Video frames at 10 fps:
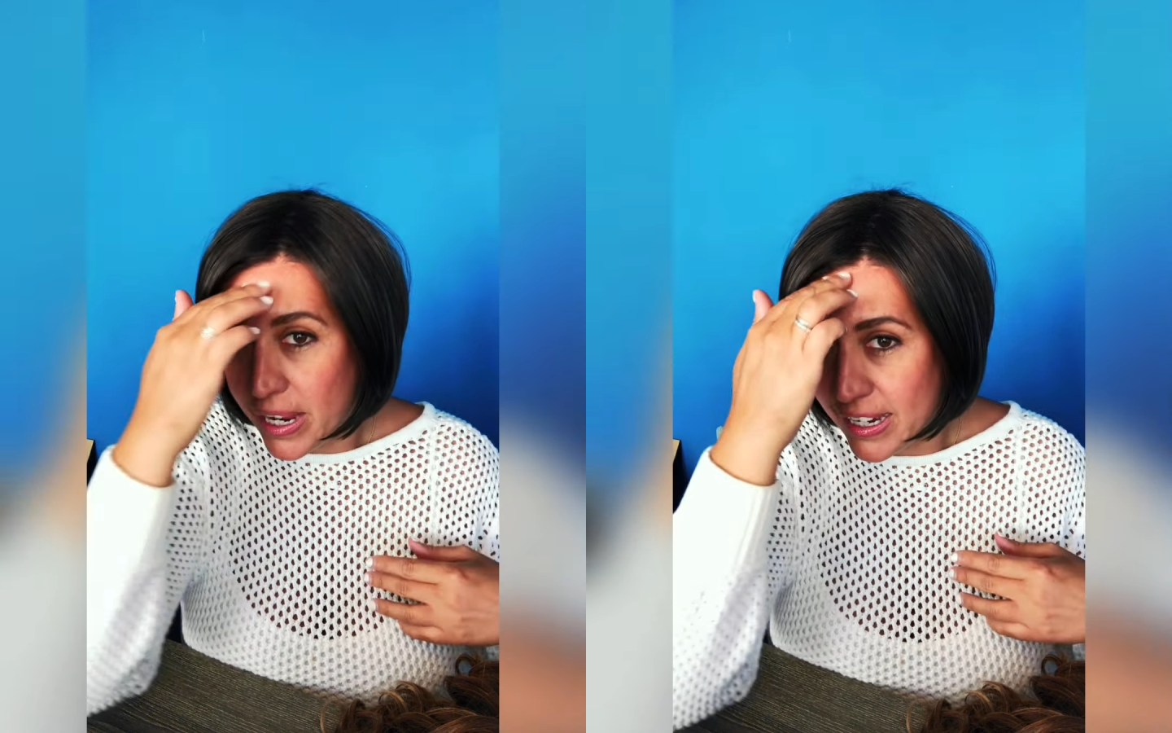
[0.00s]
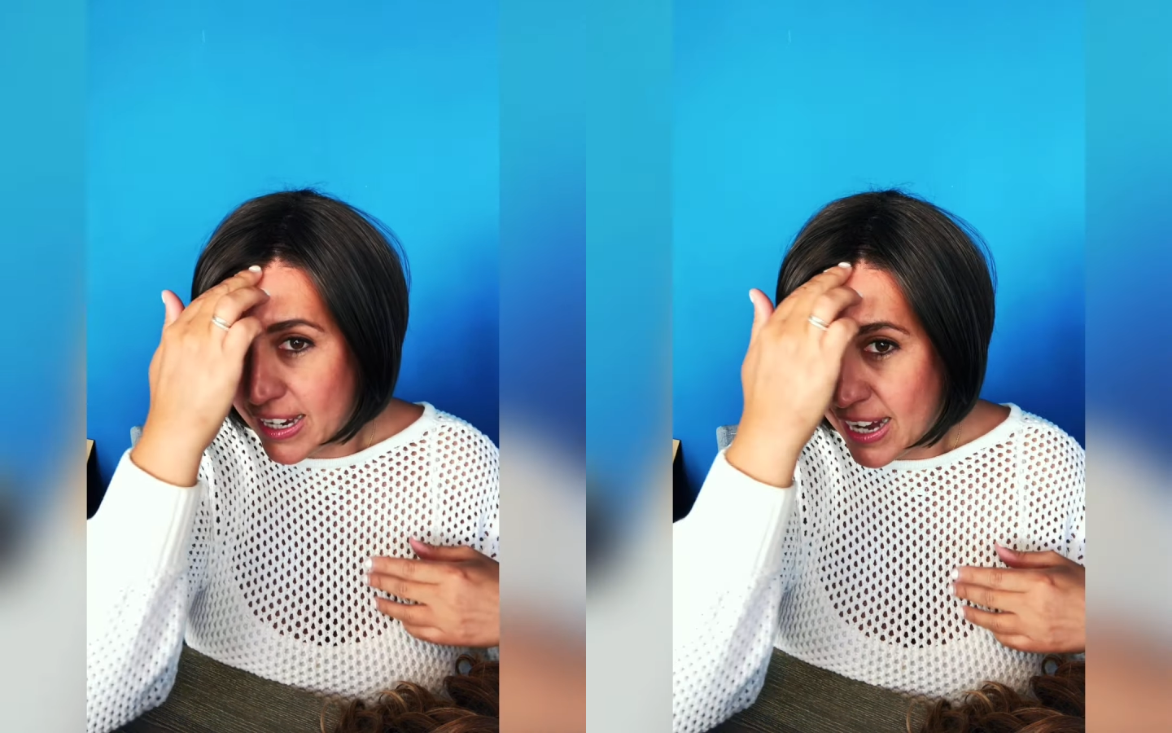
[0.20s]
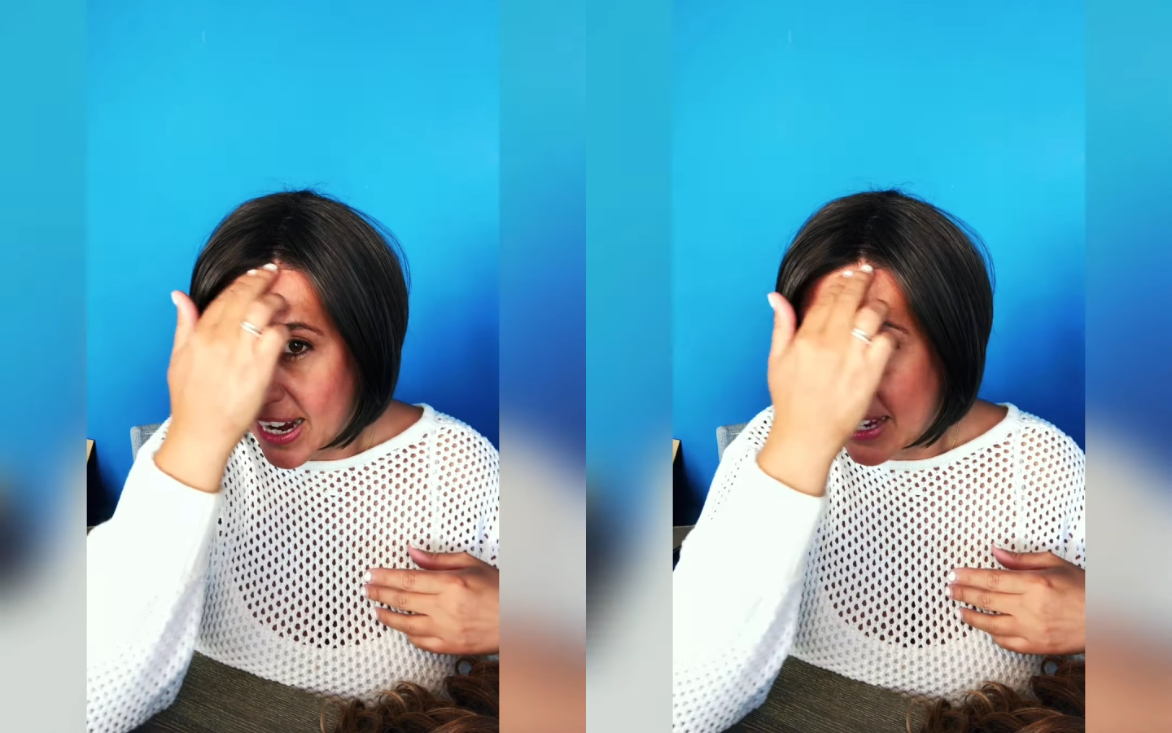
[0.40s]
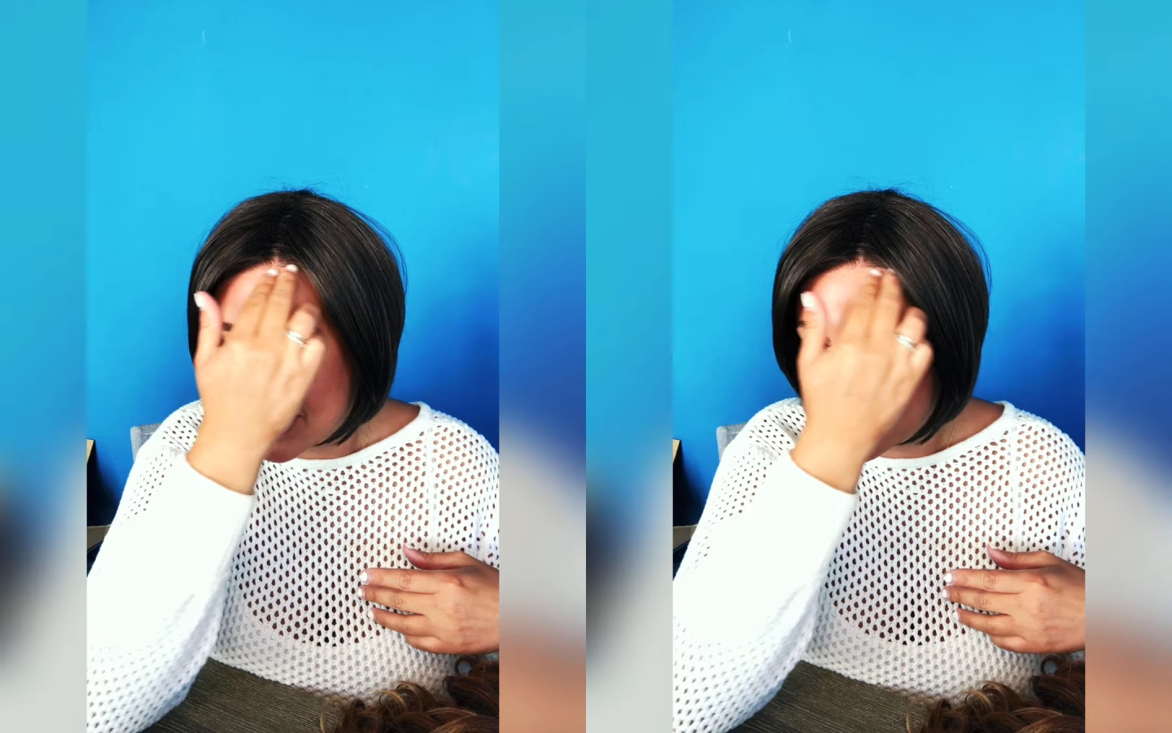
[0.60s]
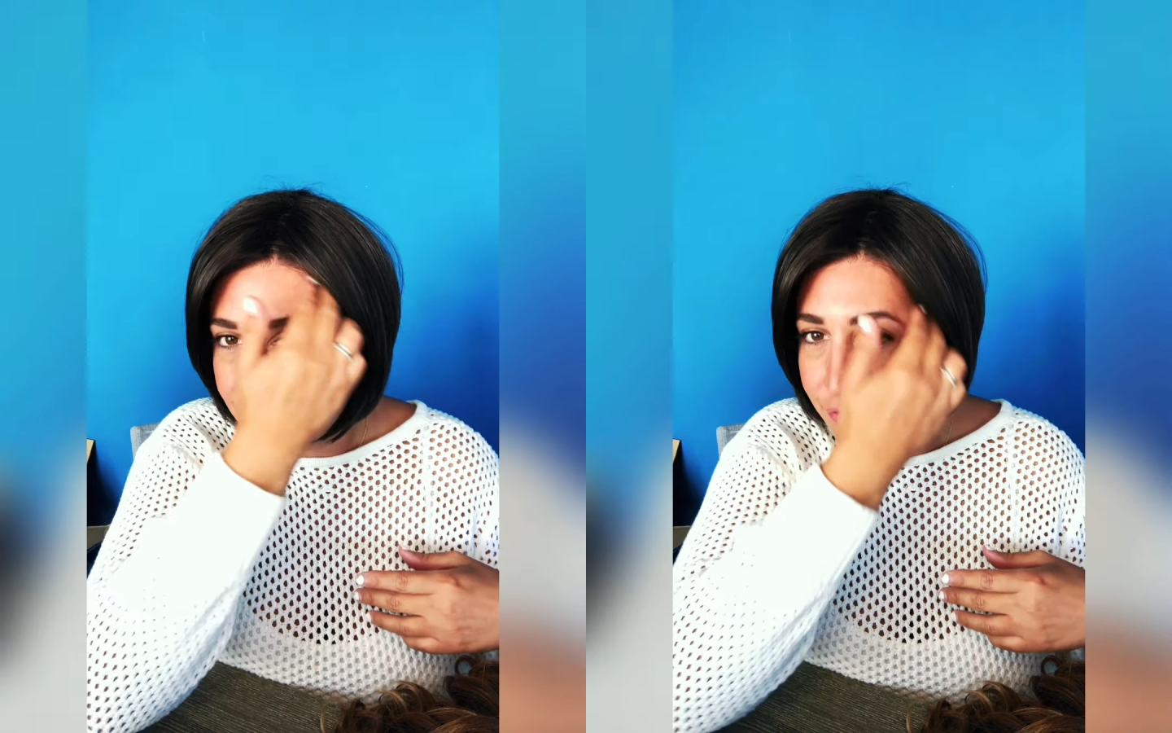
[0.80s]
and it has
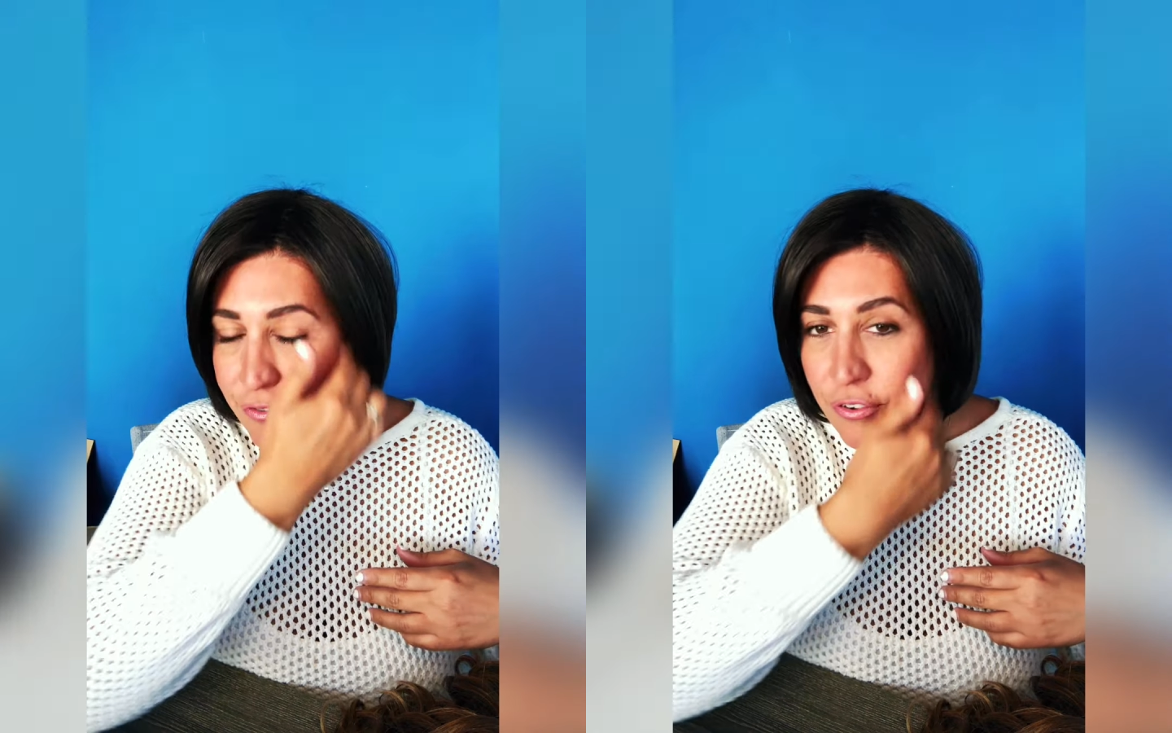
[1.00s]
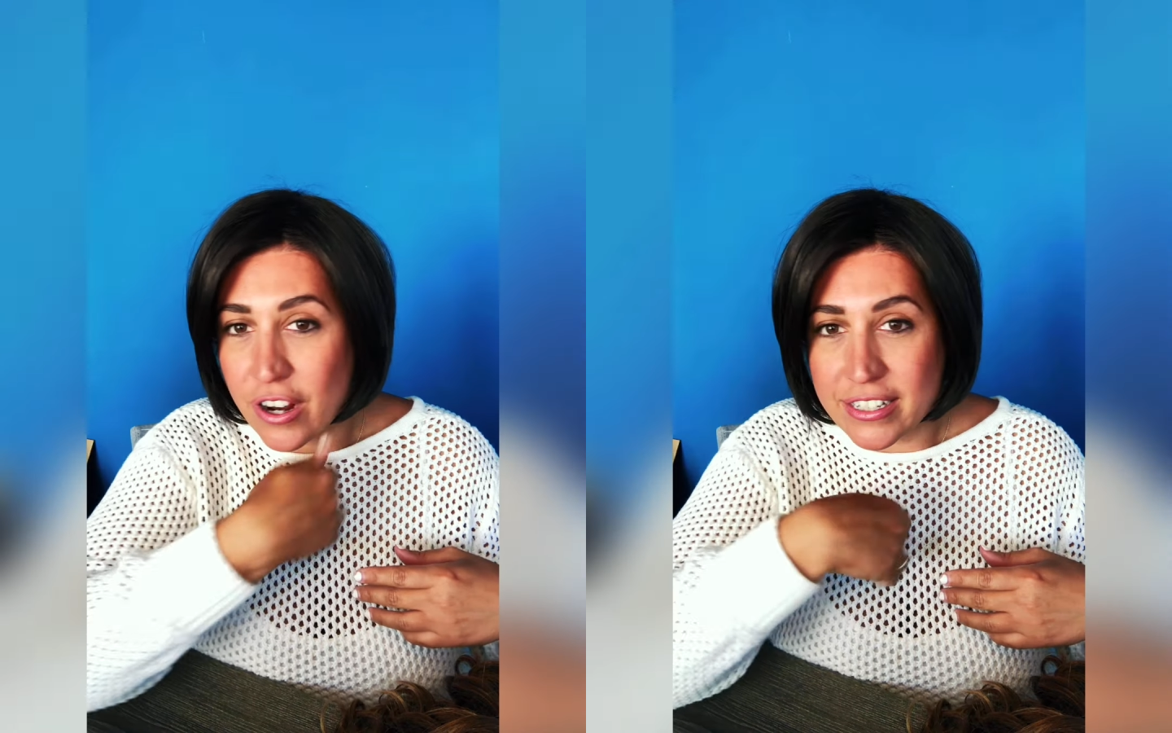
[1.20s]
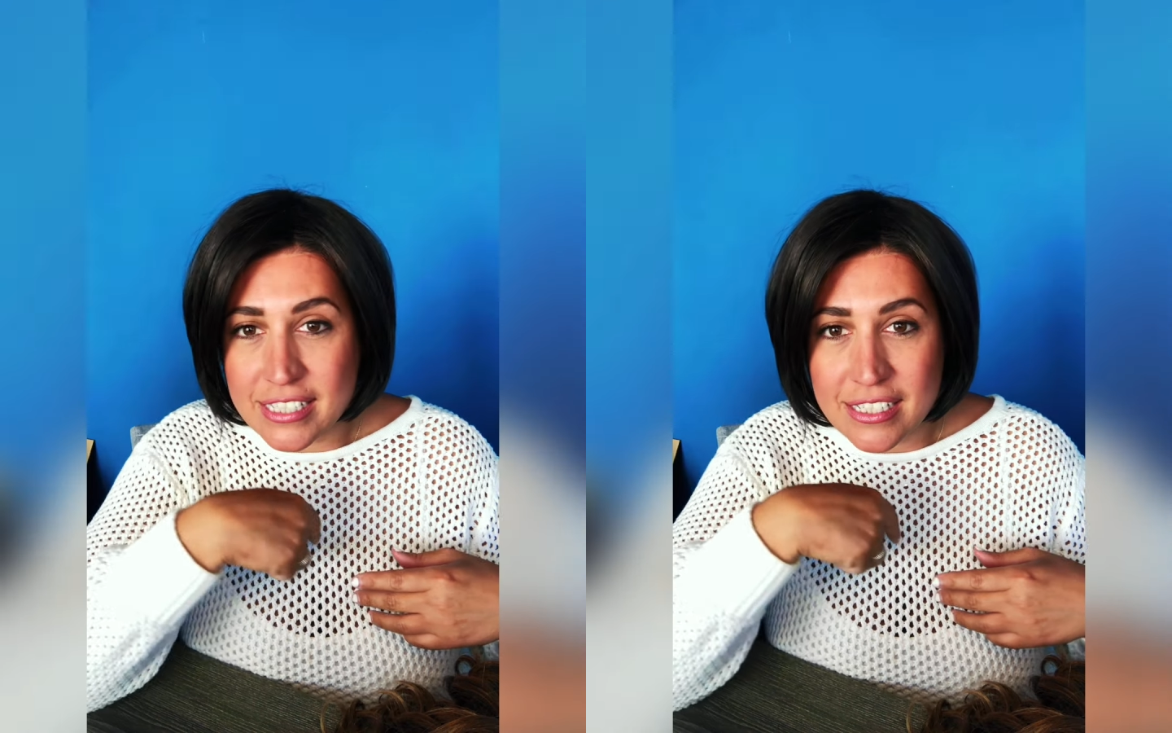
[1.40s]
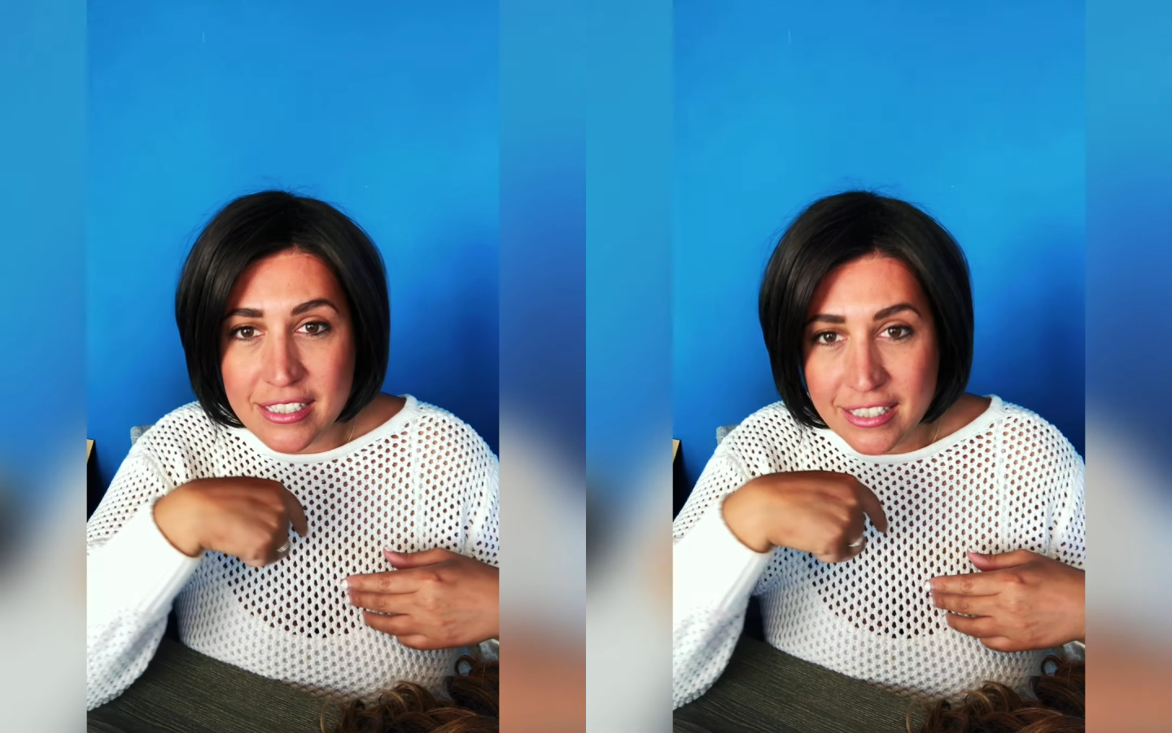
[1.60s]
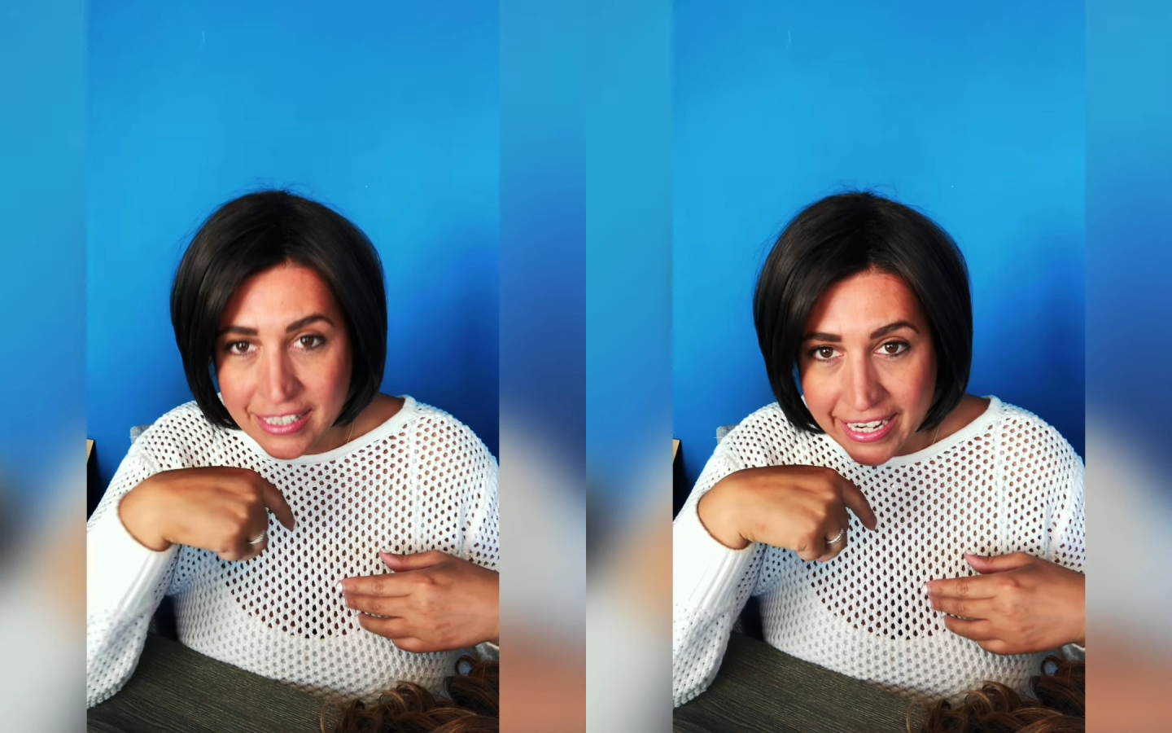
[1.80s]
the front
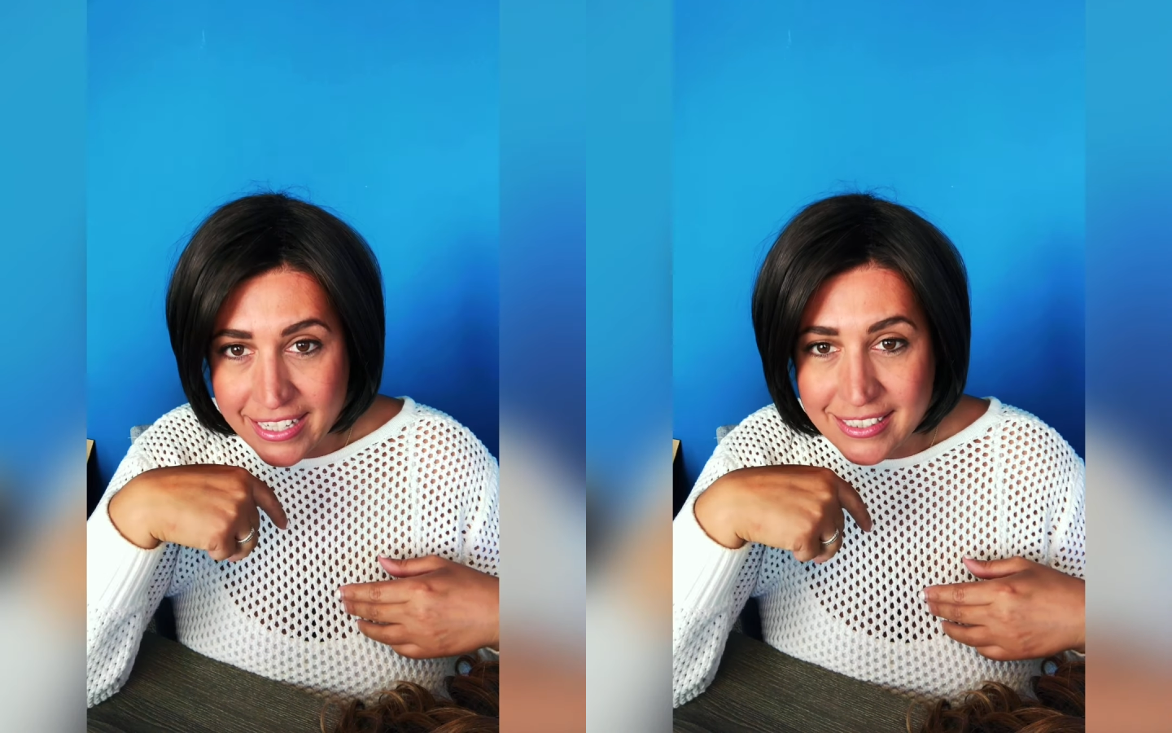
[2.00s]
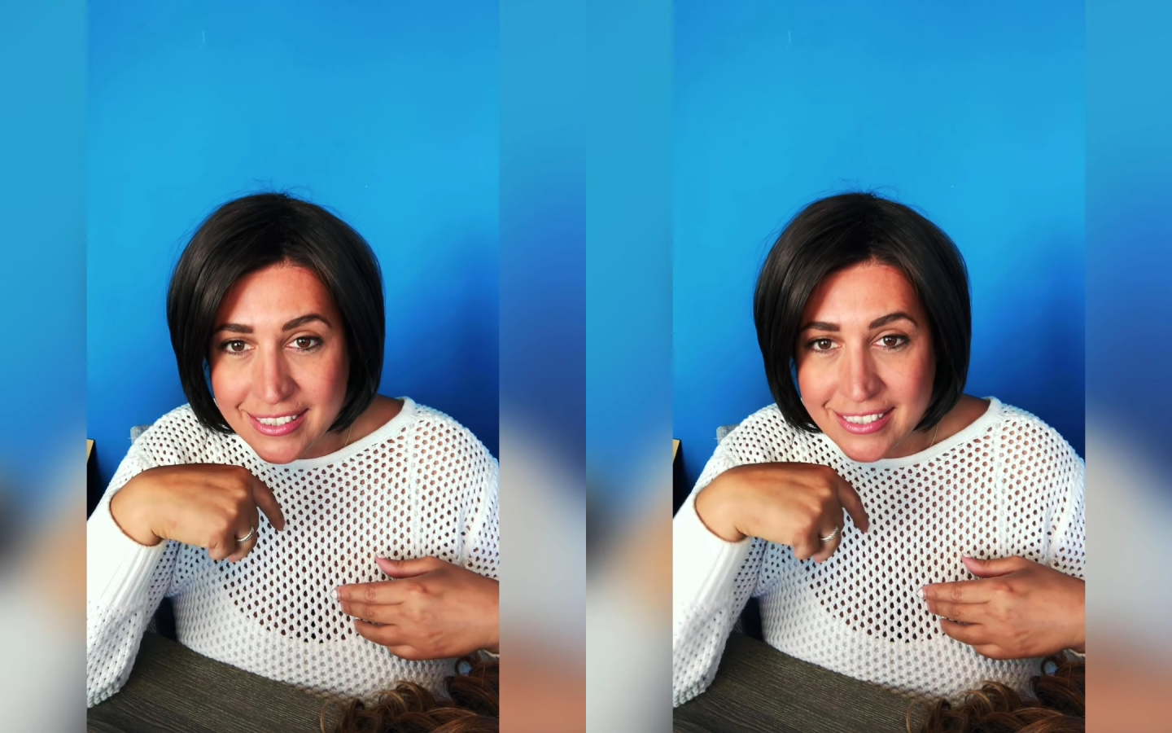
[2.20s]
lace.